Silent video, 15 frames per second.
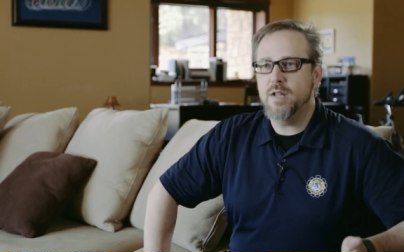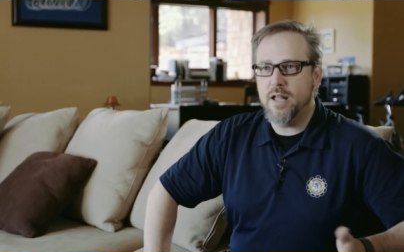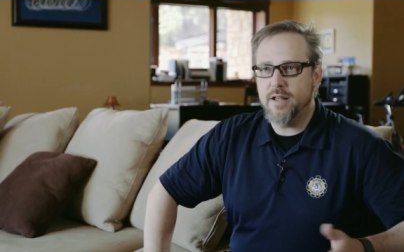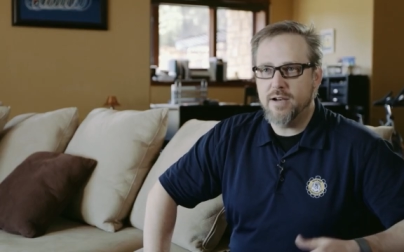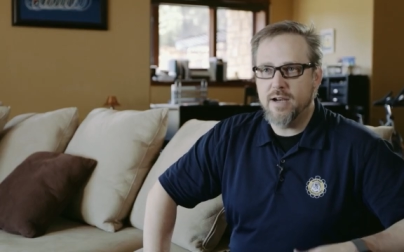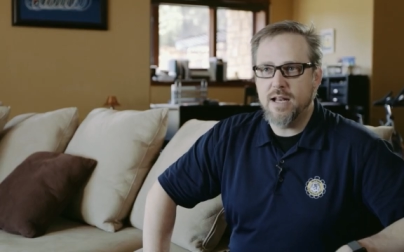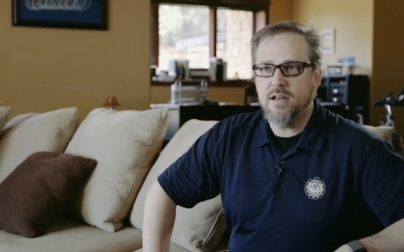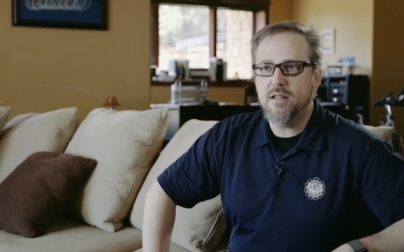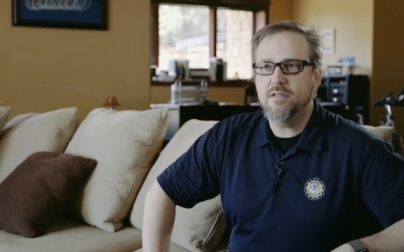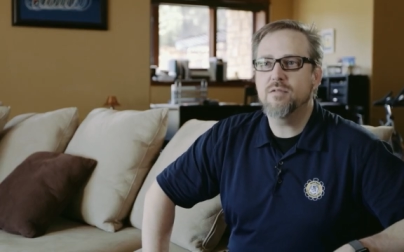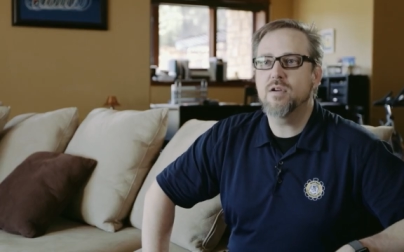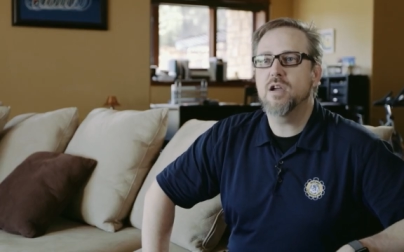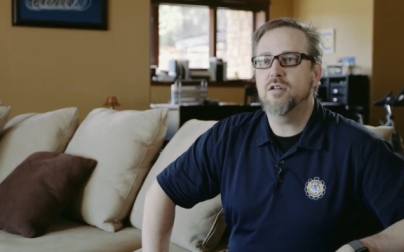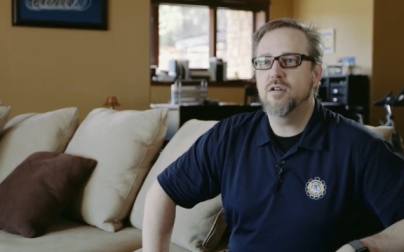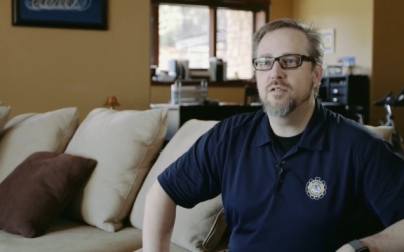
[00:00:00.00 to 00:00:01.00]
out an
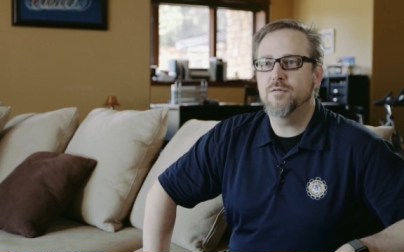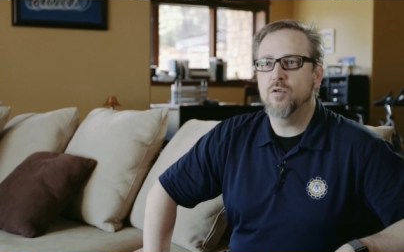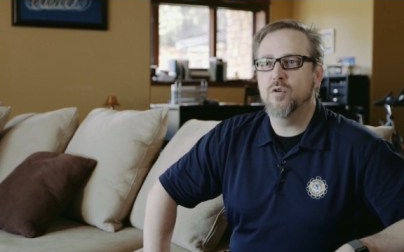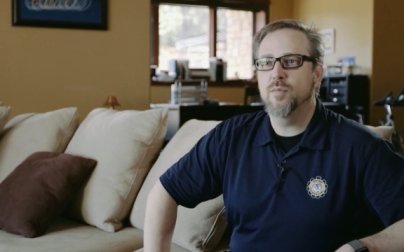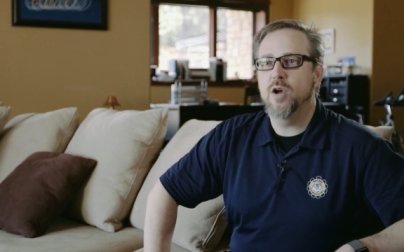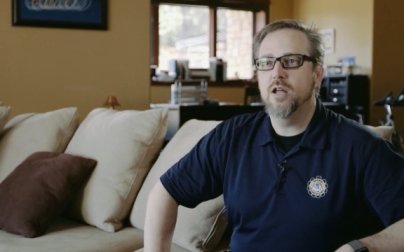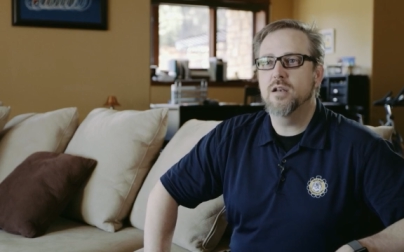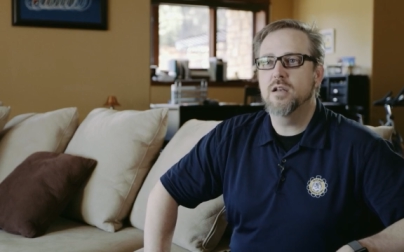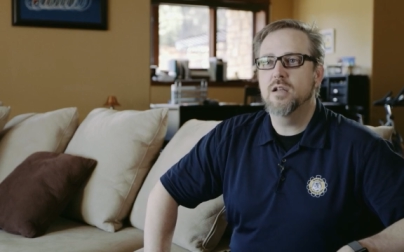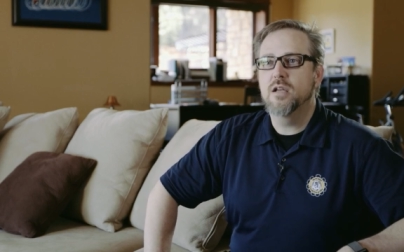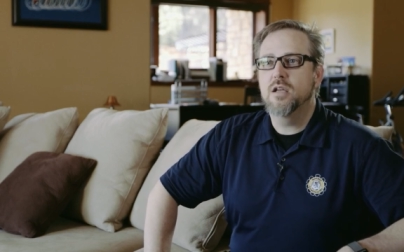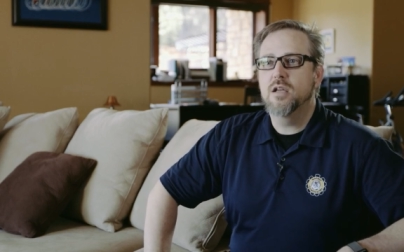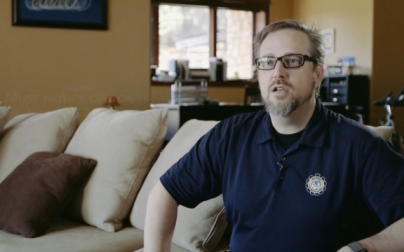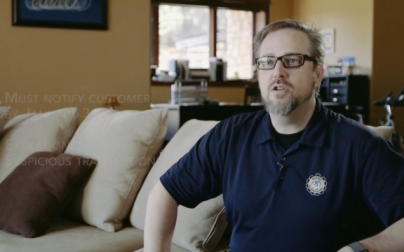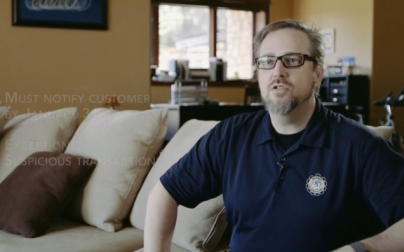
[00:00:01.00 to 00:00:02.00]
8300 form on,
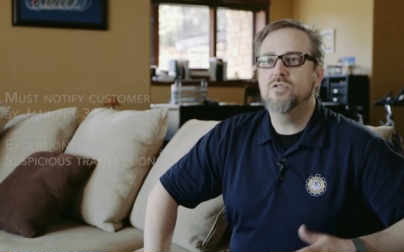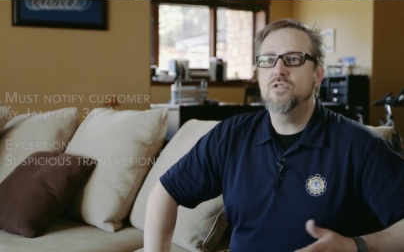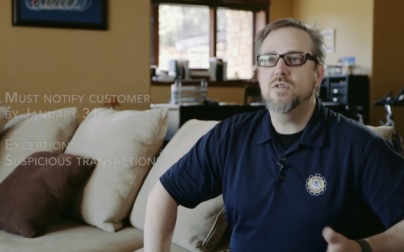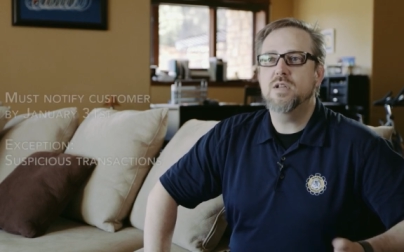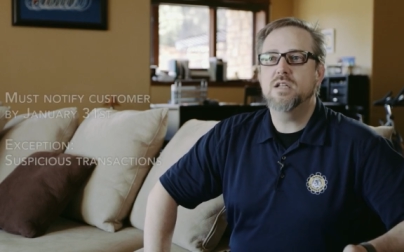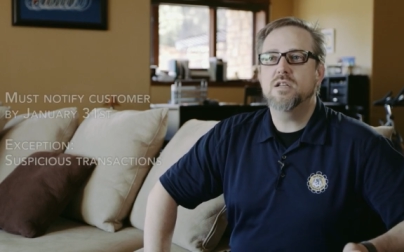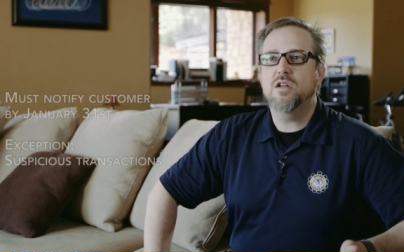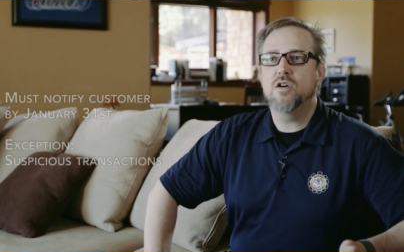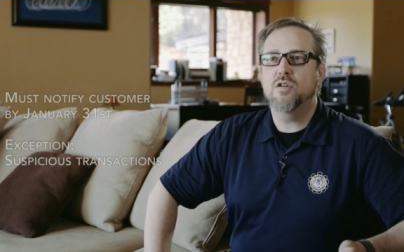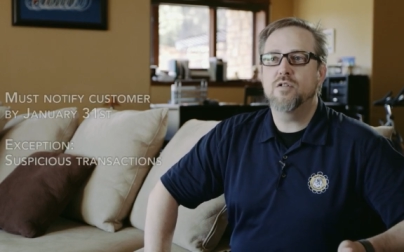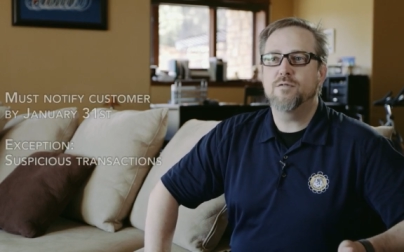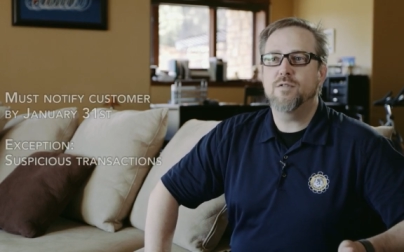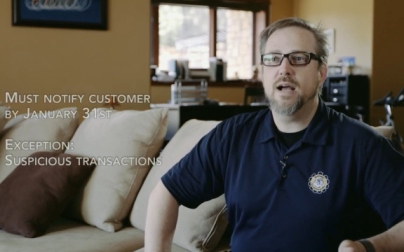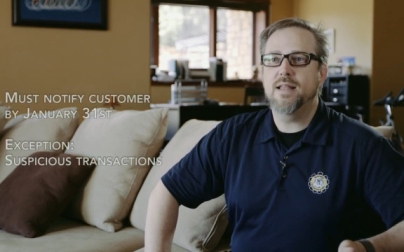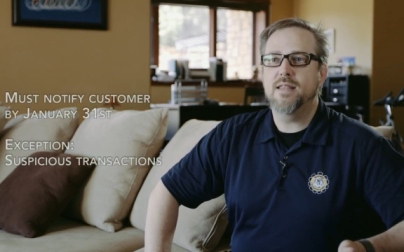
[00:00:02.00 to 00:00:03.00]
you do need to
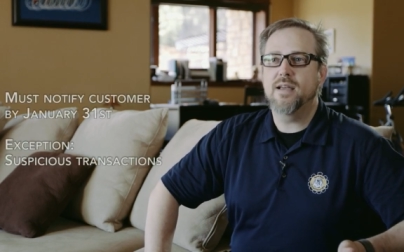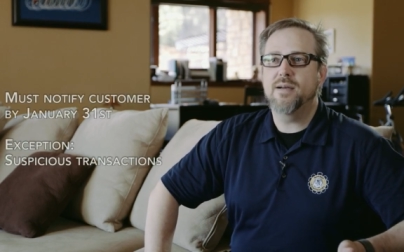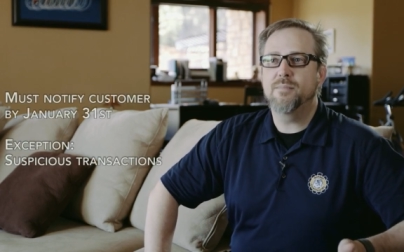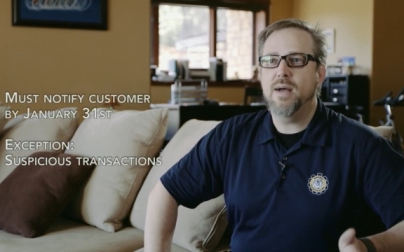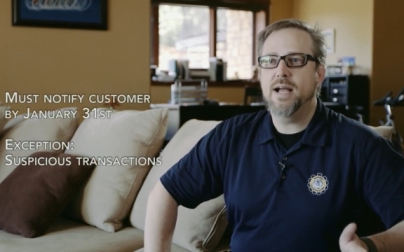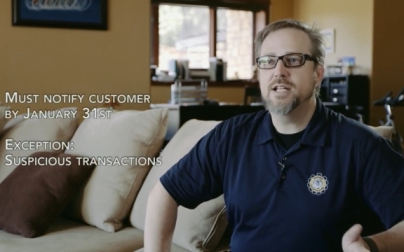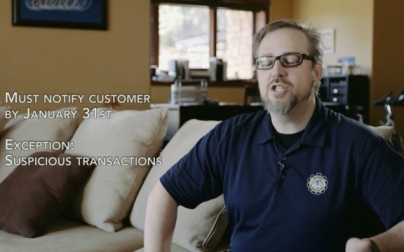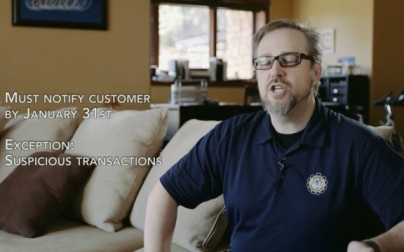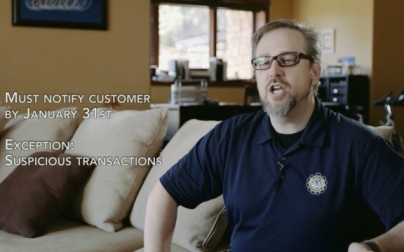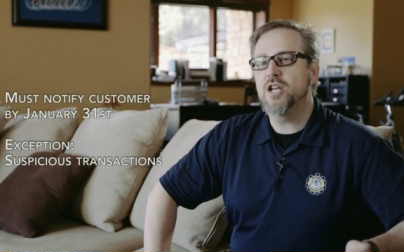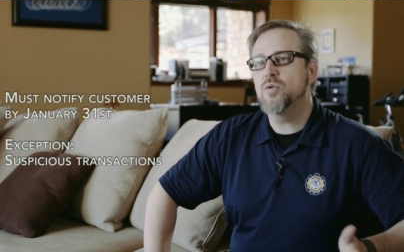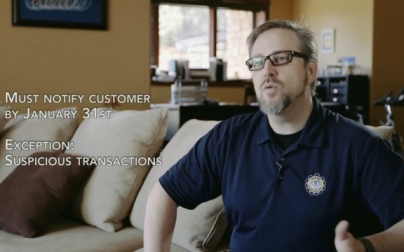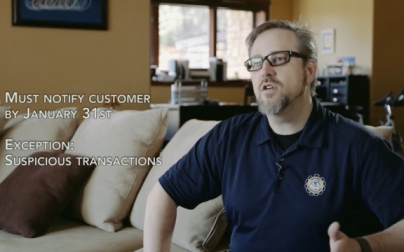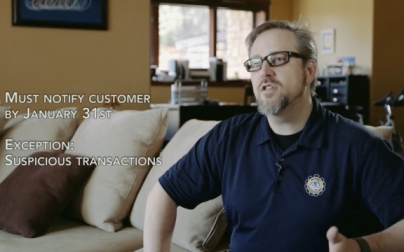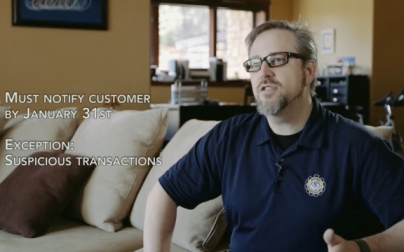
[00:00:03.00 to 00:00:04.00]
notify them by
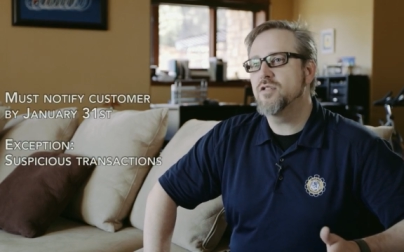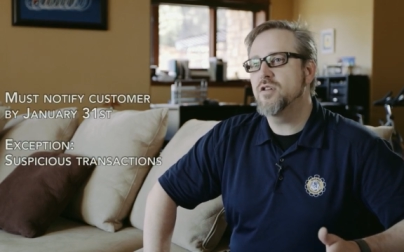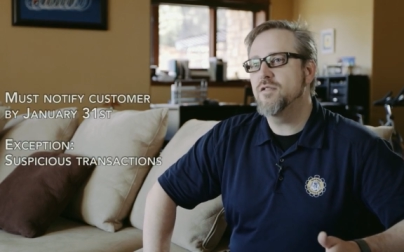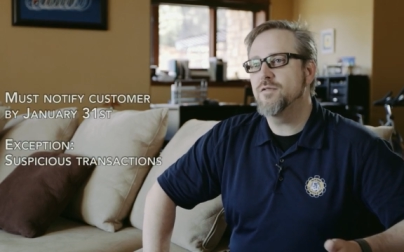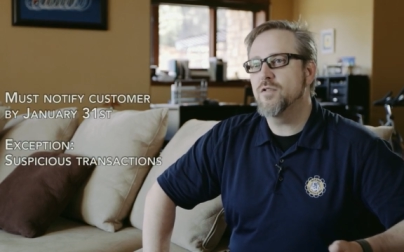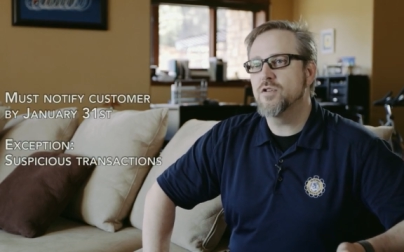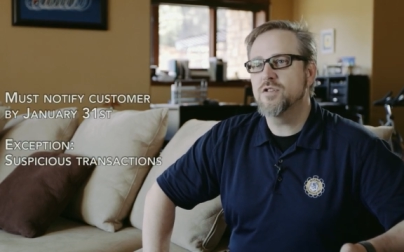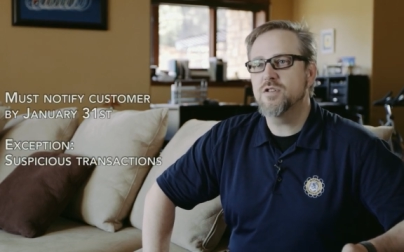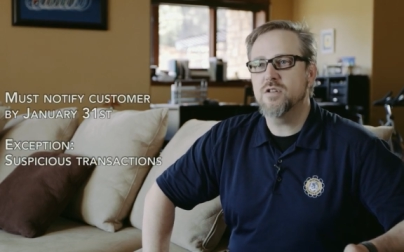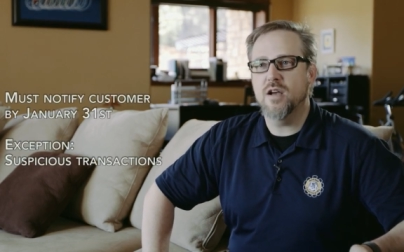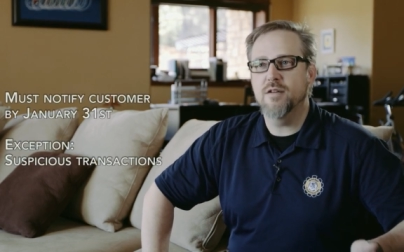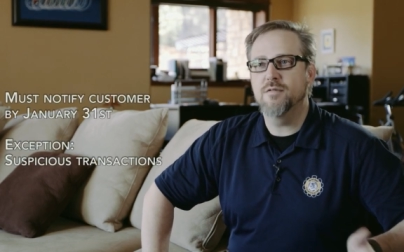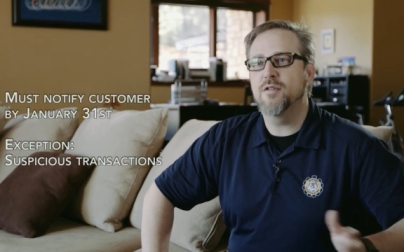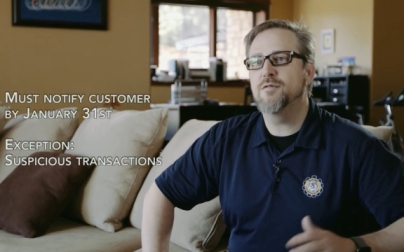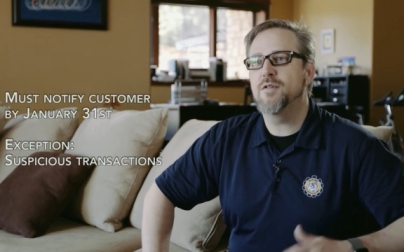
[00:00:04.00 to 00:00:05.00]
January 31st
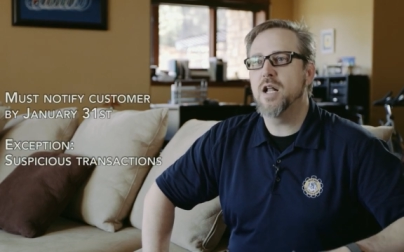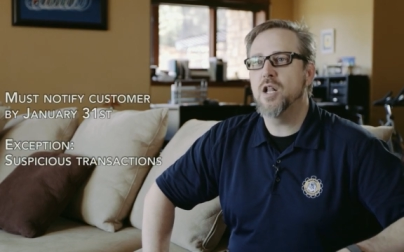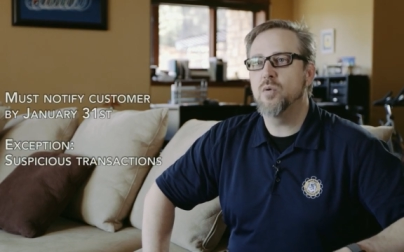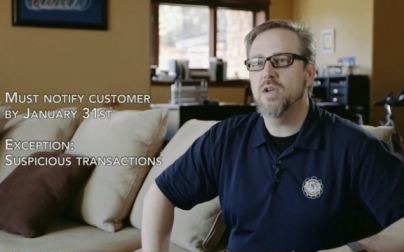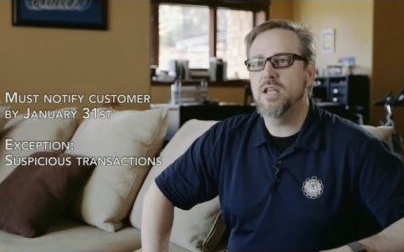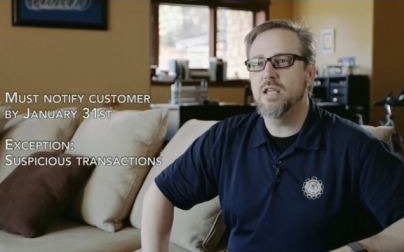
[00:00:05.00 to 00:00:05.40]
of the following